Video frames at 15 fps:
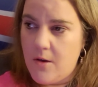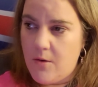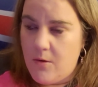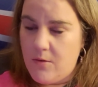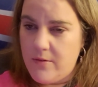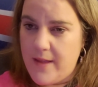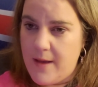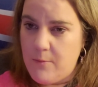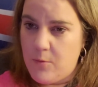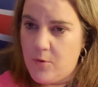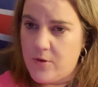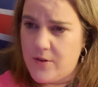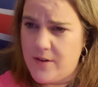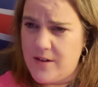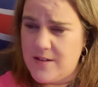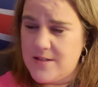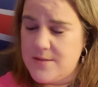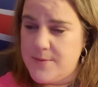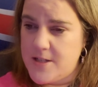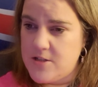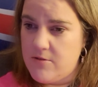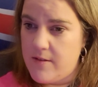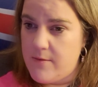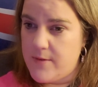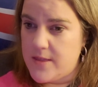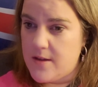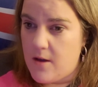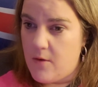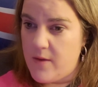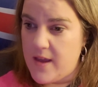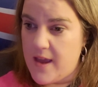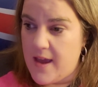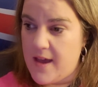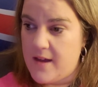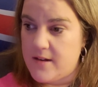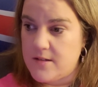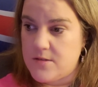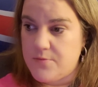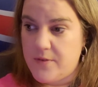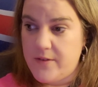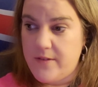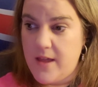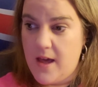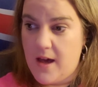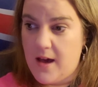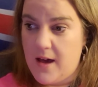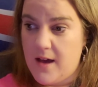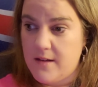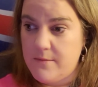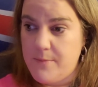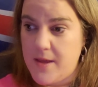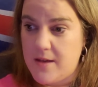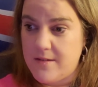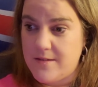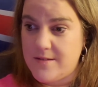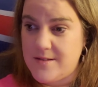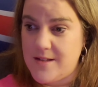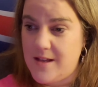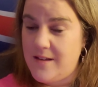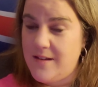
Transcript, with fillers: all that water and especially with going out it's really hard because